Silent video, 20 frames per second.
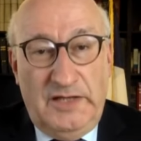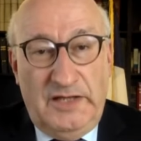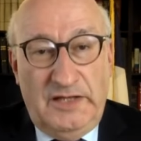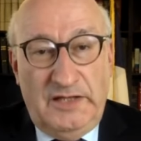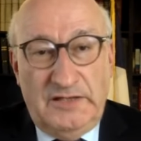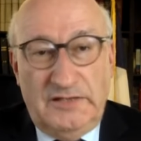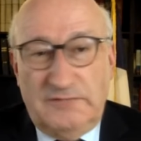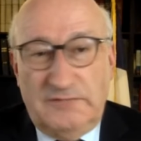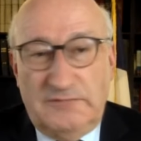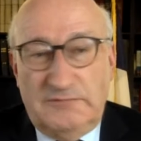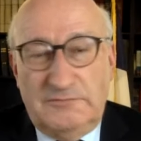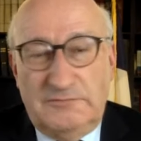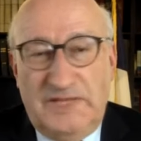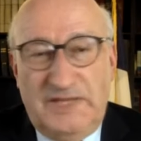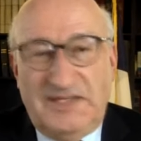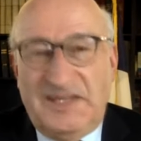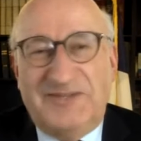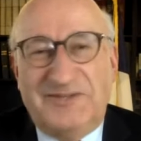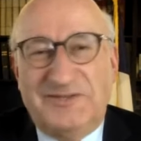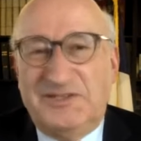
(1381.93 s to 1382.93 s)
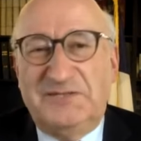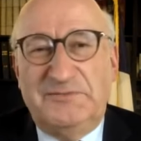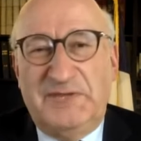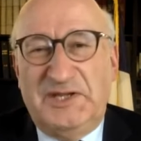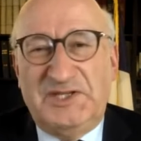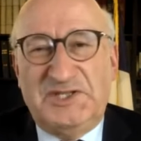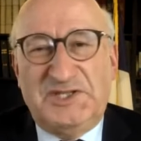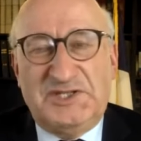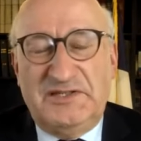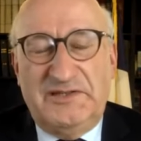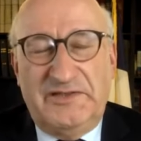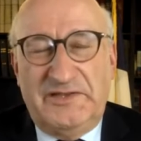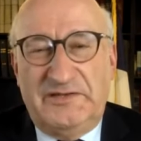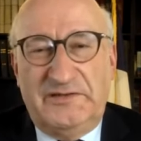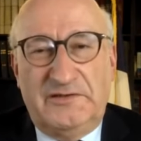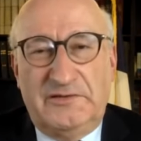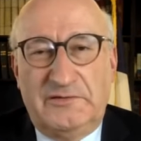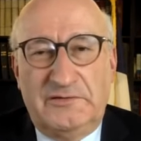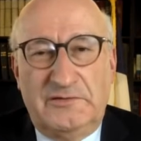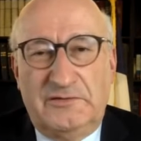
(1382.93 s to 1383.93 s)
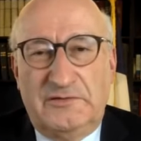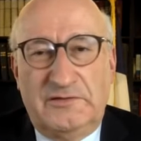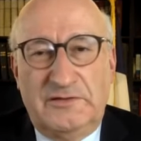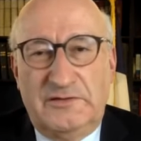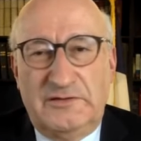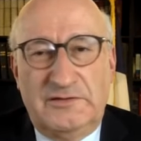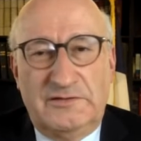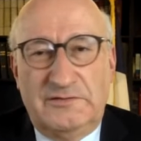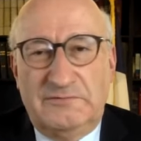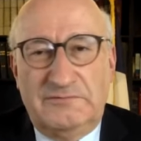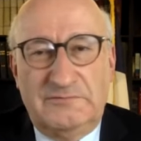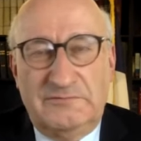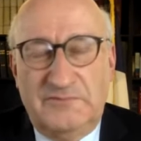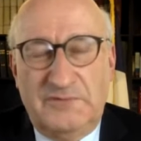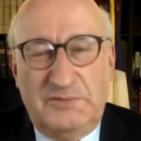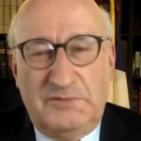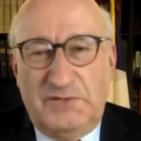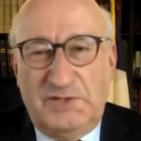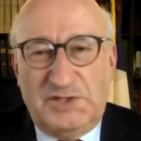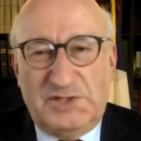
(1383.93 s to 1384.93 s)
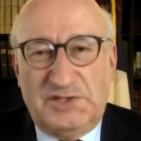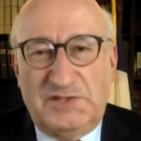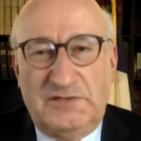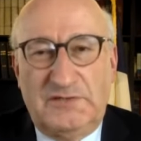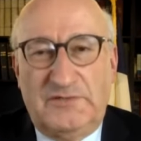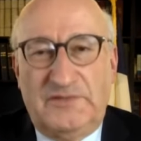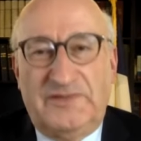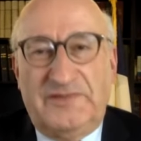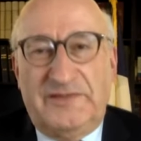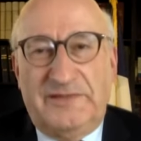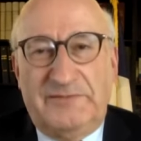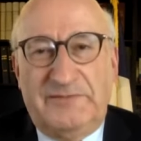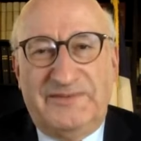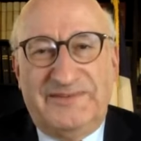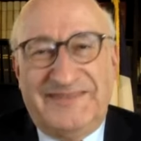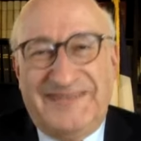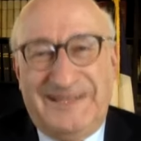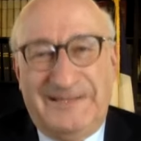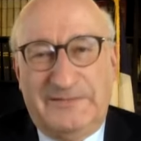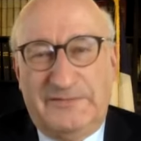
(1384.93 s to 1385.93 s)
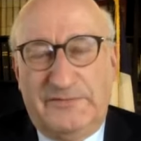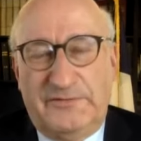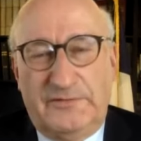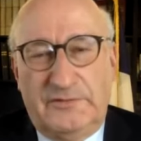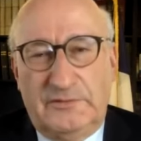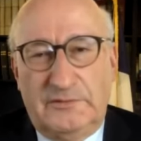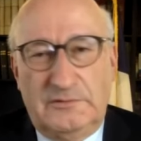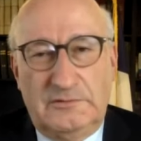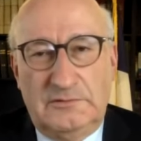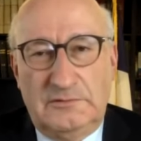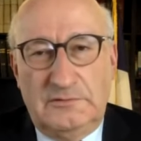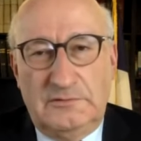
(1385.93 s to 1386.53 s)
And I cannot imagine that the Russians themselves